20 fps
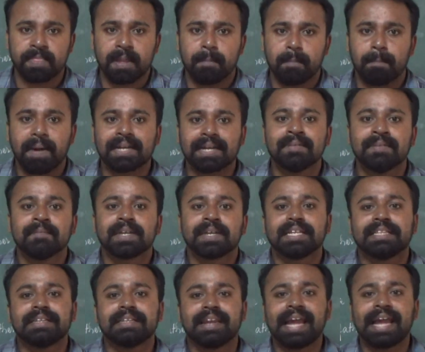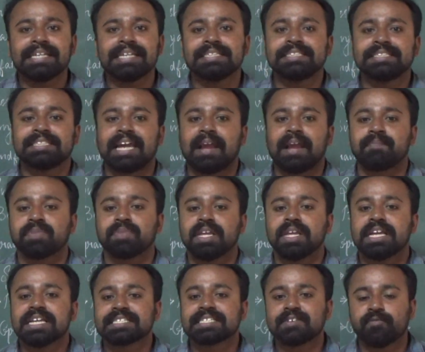but in night
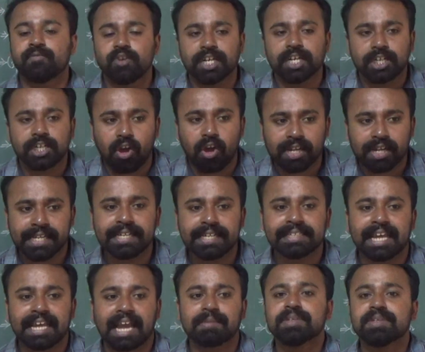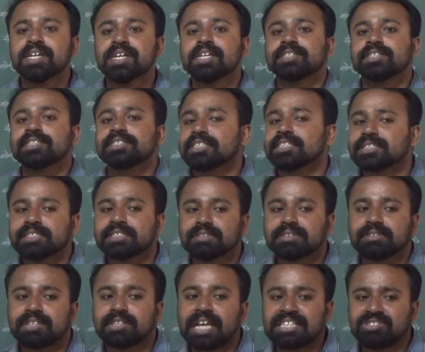time is a fully darkened time, she just
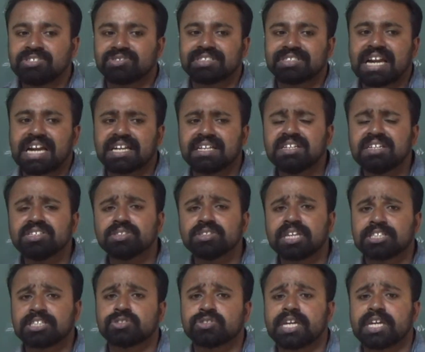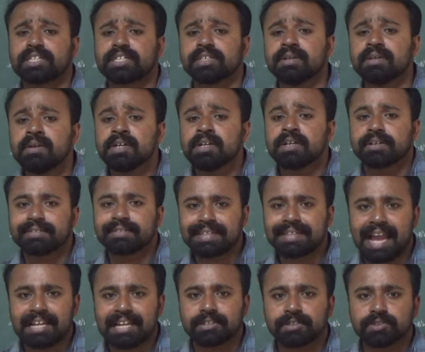suddenly touched that the
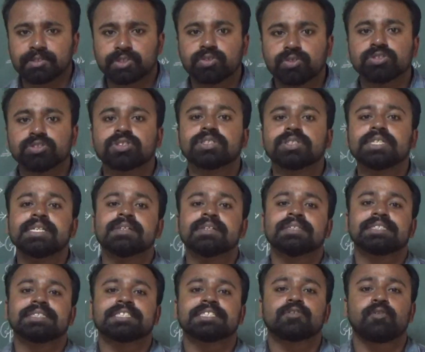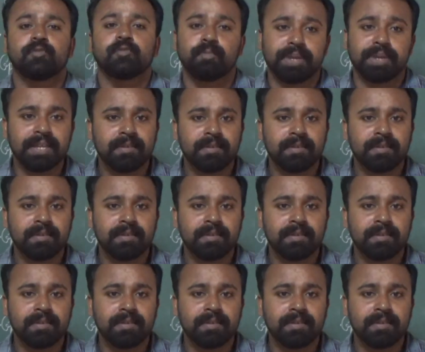cat, so she just being